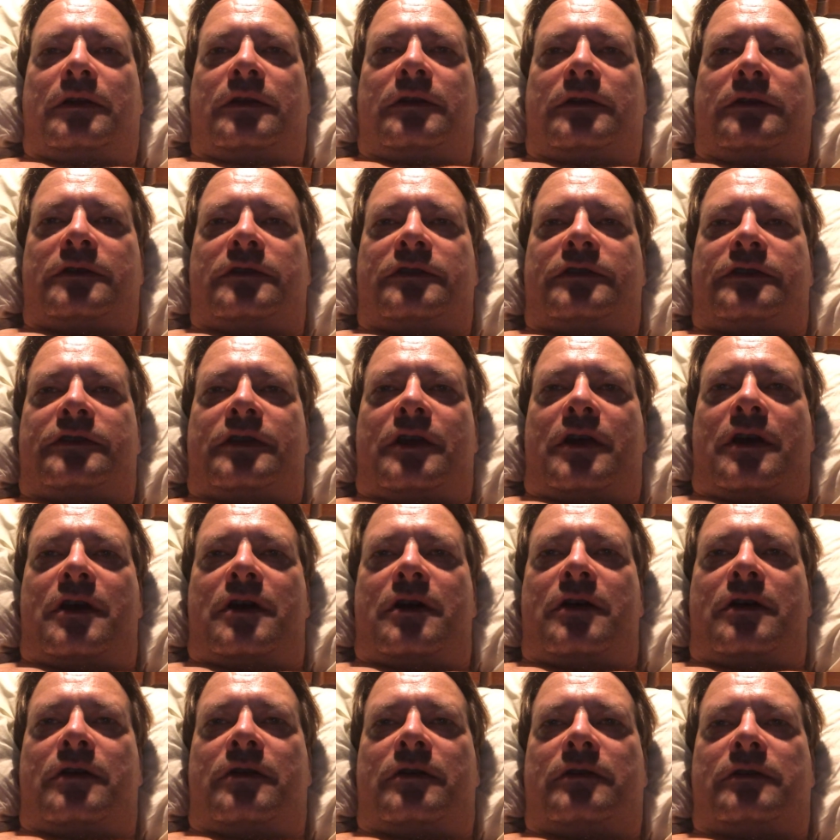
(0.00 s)

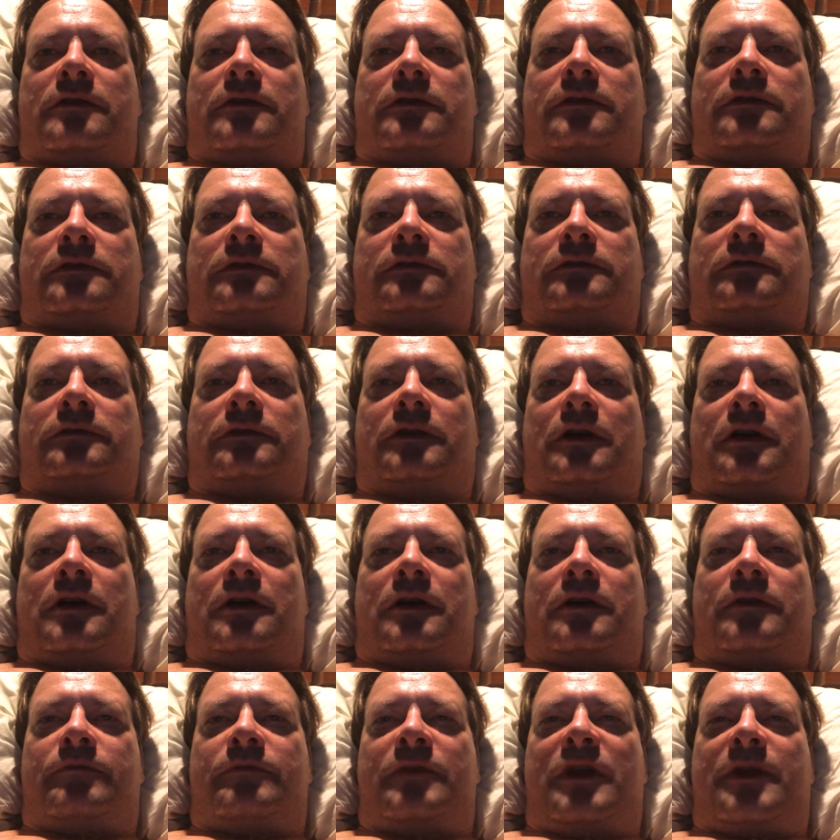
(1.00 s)
So
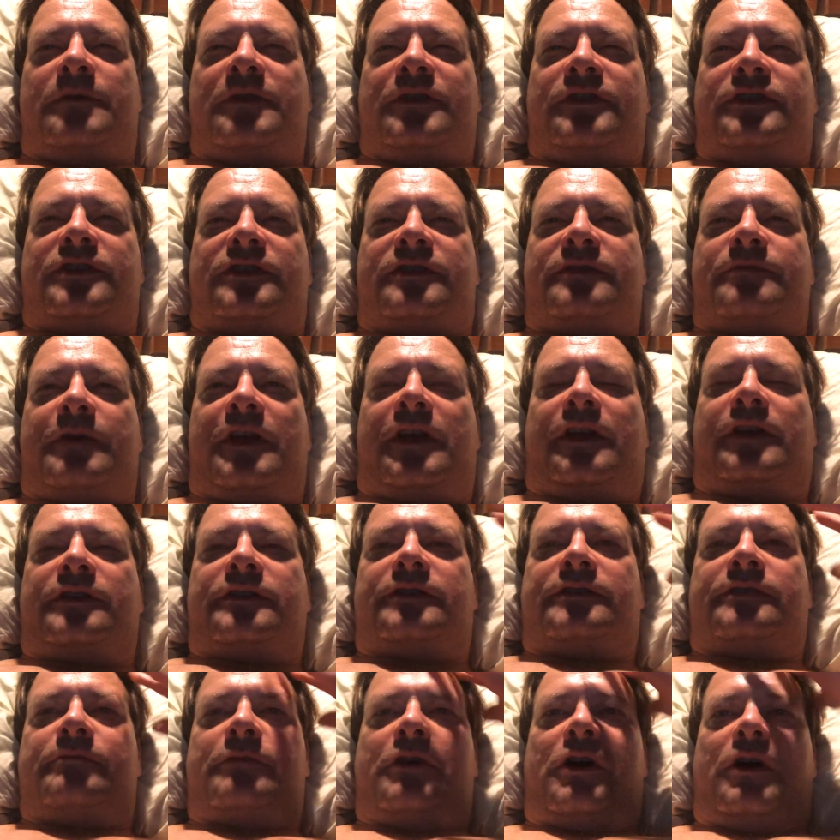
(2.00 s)
maybe just make a
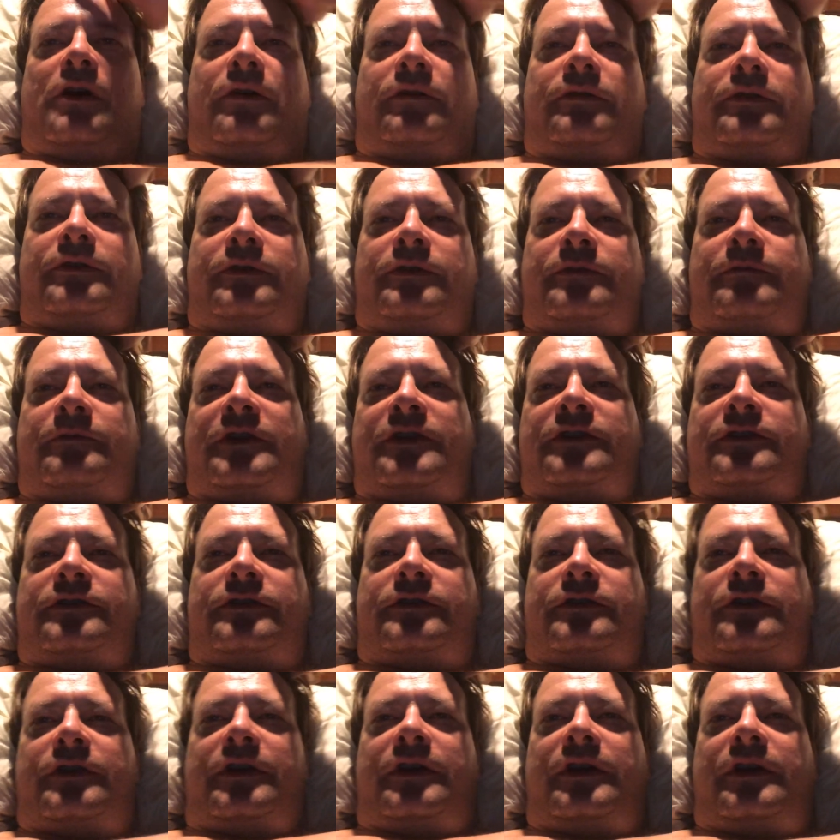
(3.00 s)
small
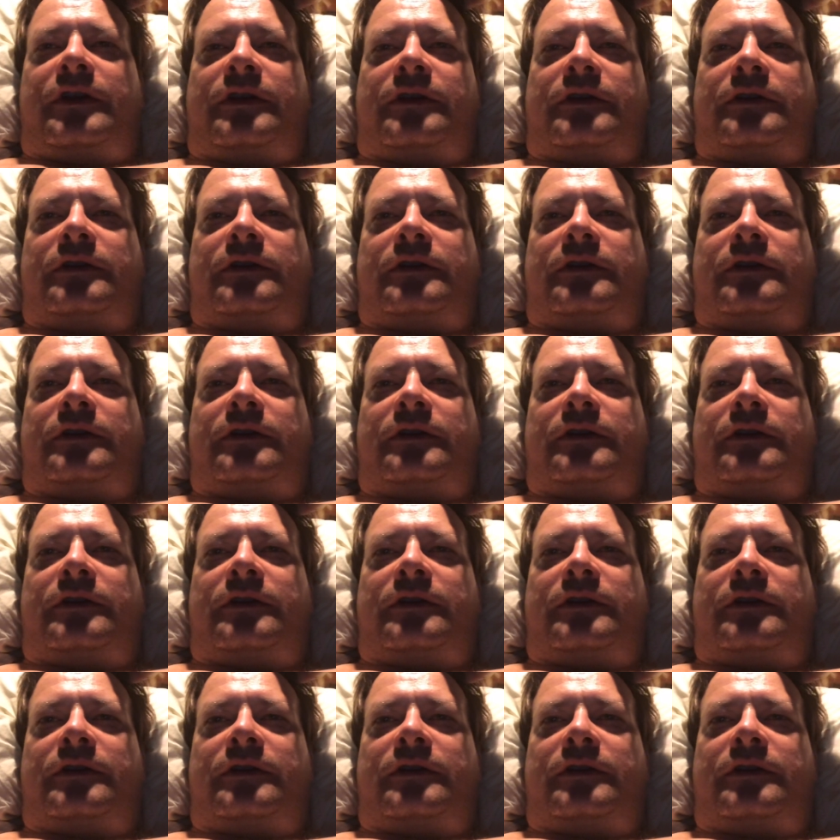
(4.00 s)
rudimentary,